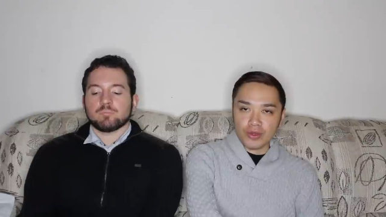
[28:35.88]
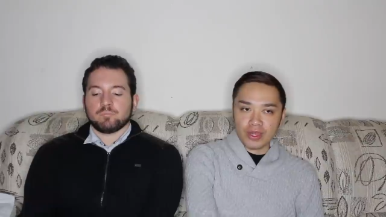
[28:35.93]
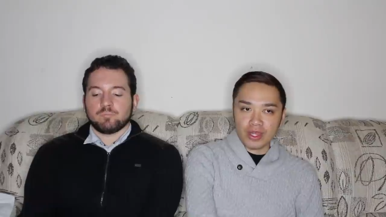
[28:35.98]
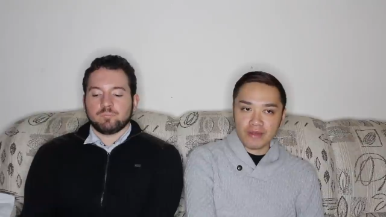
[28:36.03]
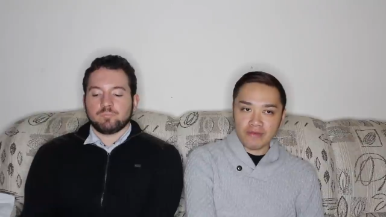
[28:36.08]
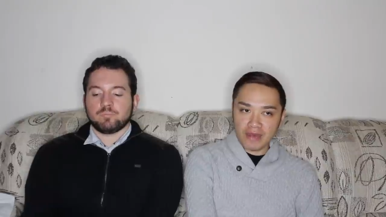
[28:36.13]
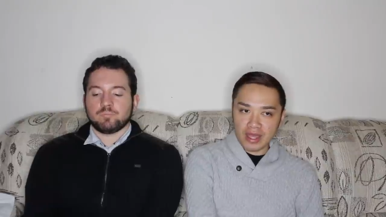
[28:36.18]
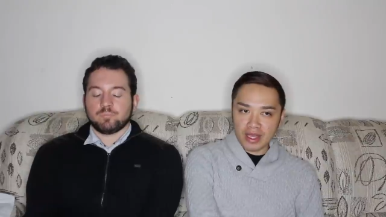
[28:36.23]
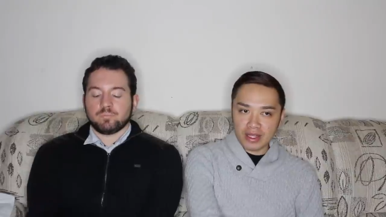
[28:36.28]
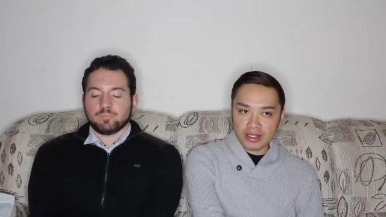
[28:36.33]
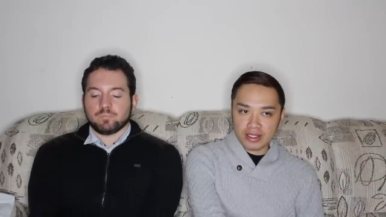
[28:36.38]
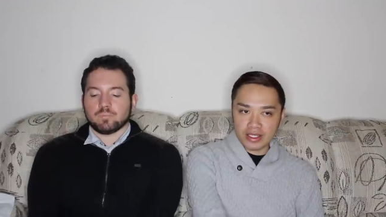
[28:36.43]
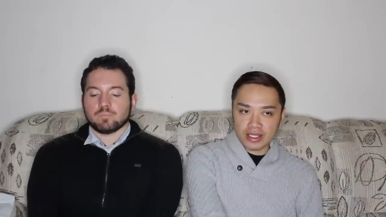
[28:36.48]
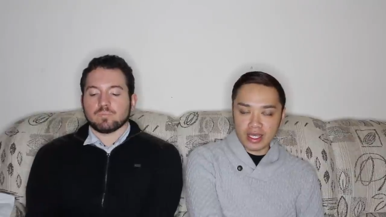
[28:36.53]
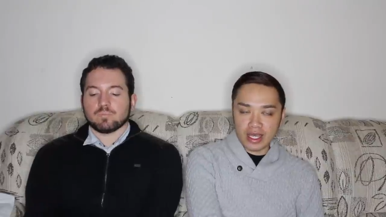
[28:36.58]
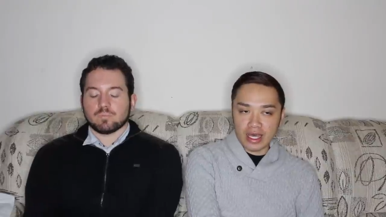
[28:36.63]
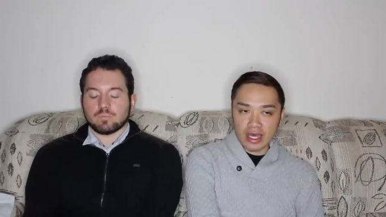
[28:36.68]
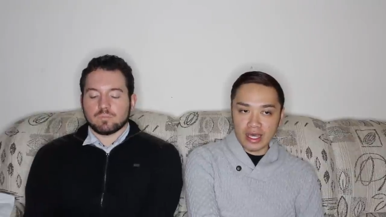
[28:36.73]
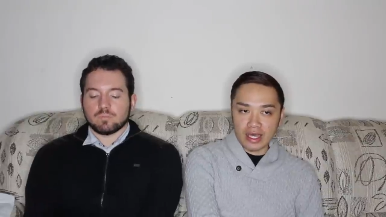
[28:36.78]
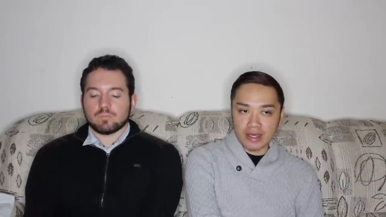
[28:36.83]
Speaker 1: with the event,
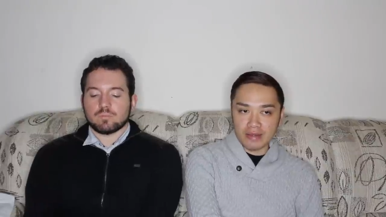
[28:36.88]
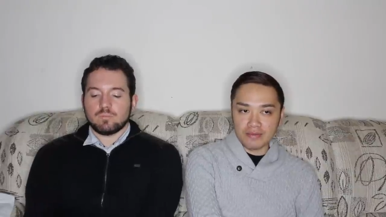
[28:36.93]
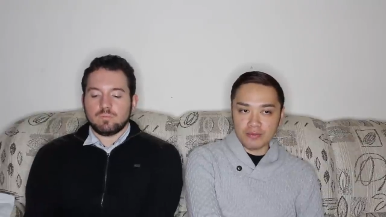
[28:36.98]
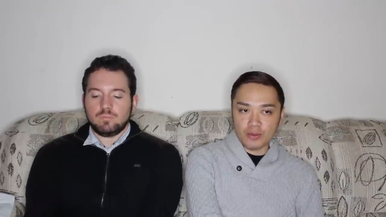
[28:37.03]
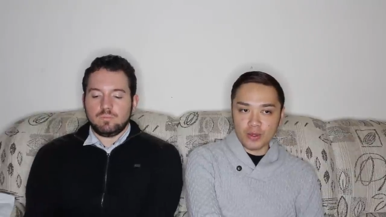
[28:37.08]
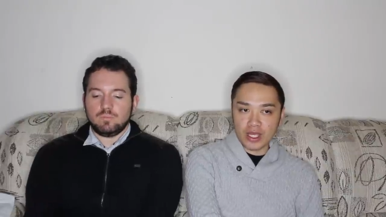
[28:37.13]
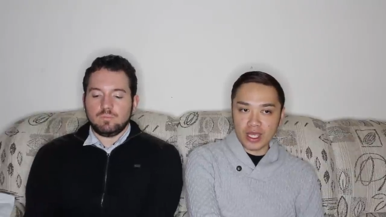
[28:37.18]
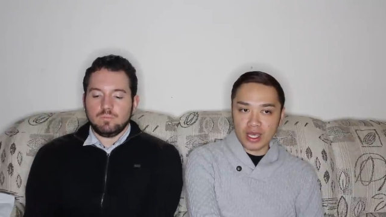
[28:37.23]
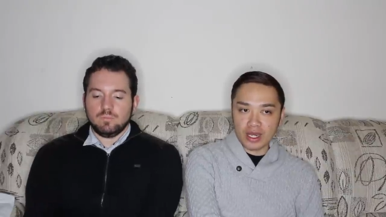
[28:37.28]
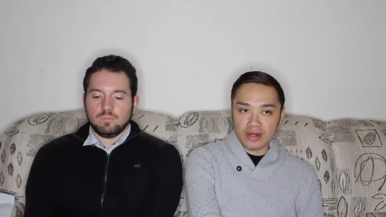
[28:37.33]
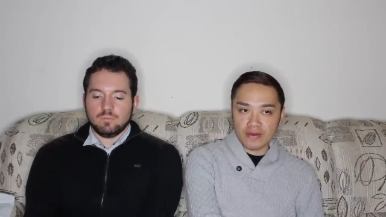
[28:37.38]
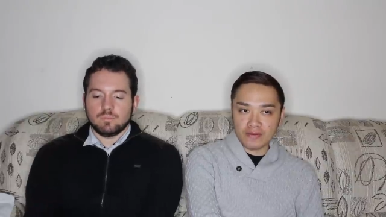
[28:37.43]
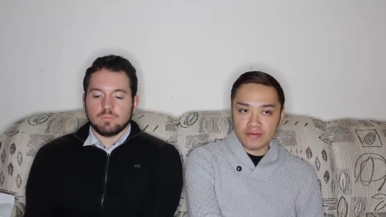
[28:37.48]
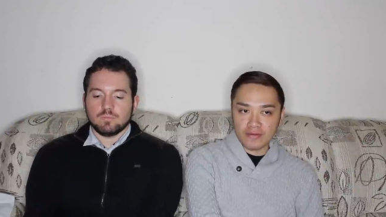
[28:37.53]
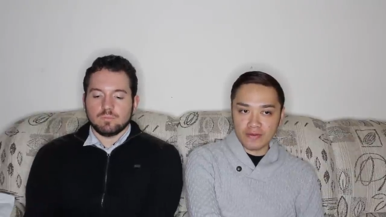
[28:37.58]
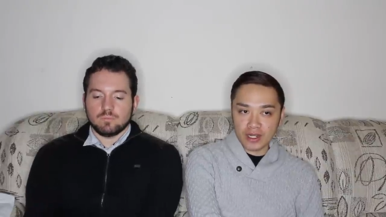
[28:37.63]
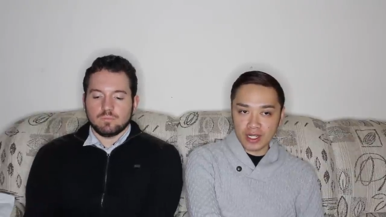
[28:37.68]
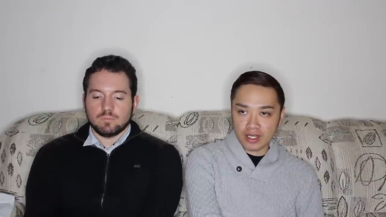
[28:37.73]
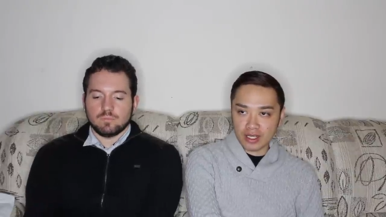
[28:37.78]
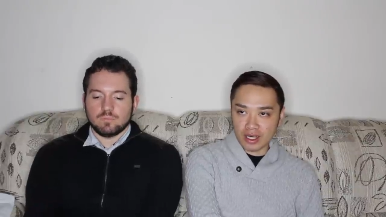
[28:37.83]
um, we got a
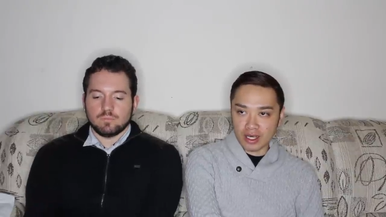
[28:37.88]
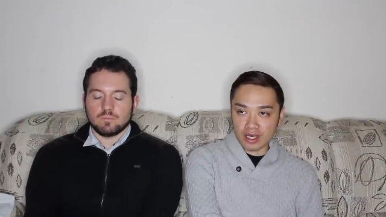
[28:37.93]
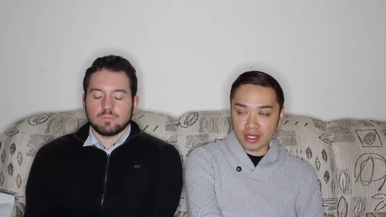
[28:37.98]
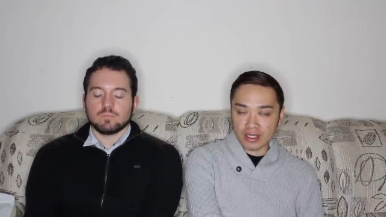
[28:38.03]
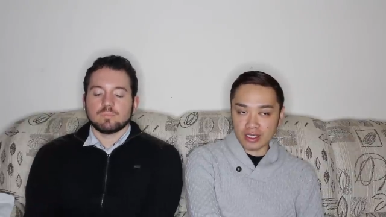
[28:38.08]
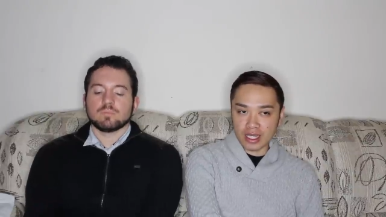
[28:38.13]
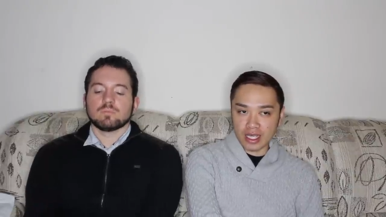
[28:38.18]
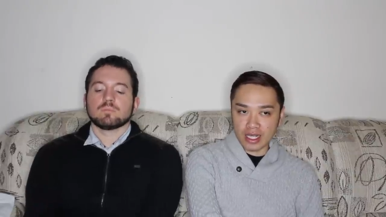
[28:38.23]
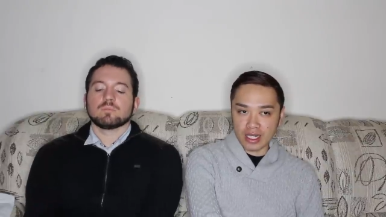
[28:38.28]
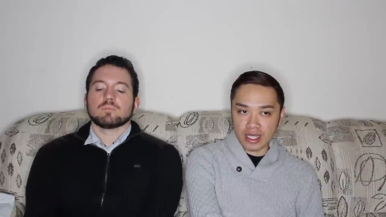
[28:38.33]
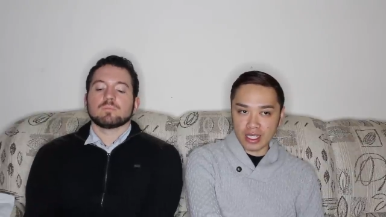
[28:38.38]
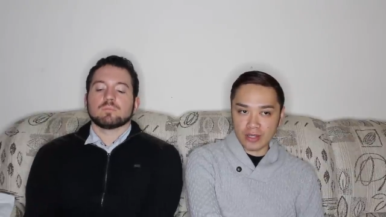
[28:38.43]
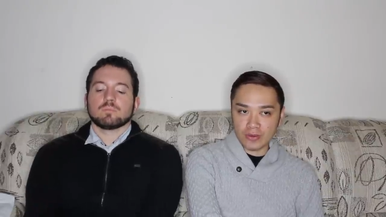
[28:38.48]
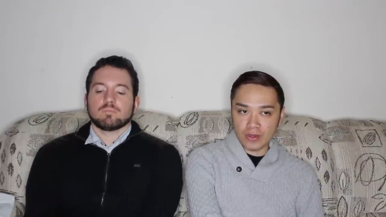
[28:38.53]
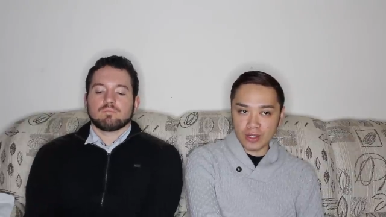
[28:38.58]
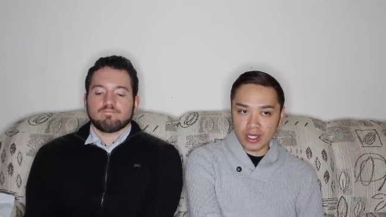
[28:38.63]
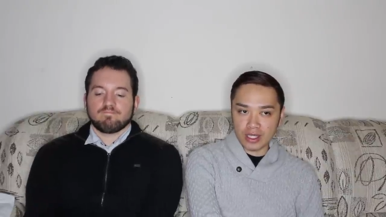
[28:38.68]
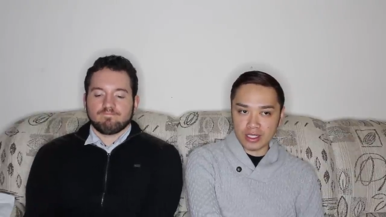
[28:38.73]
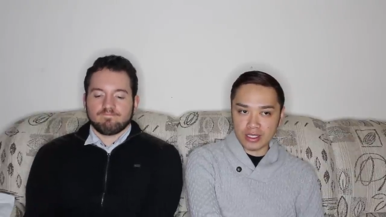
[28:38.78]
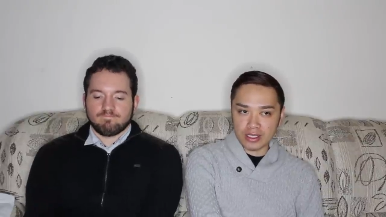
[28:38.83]
free doll and it
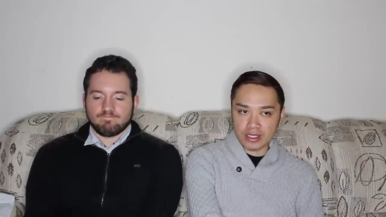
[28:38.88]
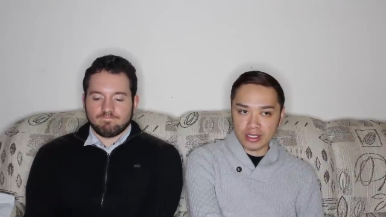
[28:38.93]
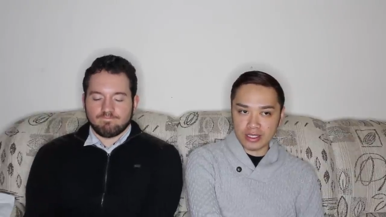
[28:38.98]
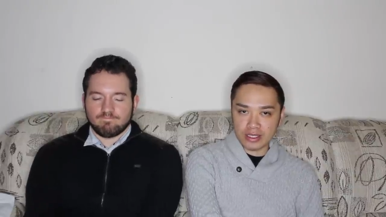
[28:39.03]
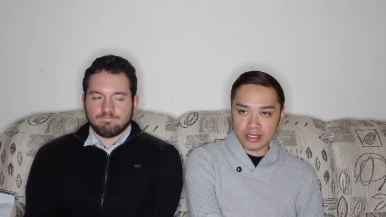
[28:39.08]
was